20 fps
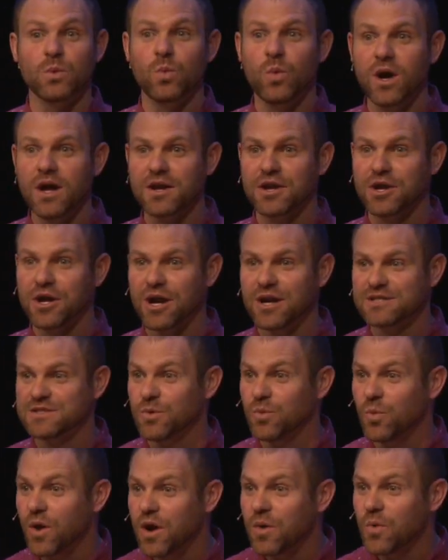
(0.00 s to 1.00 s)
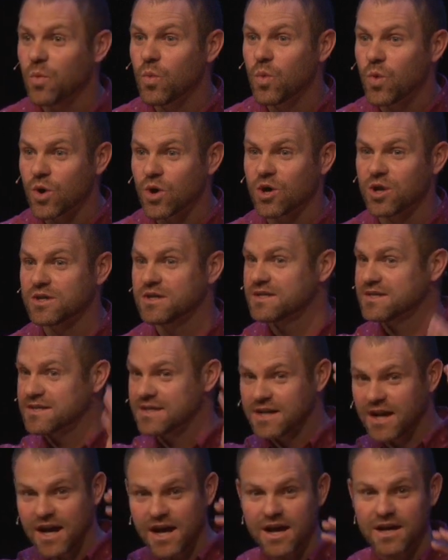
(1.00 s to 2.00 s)
What guards it? What word does
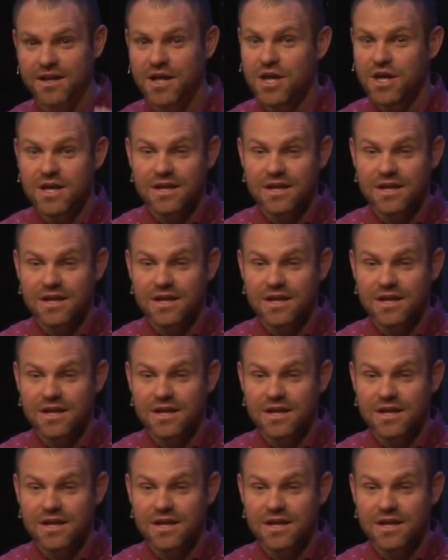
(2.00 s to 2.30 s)
God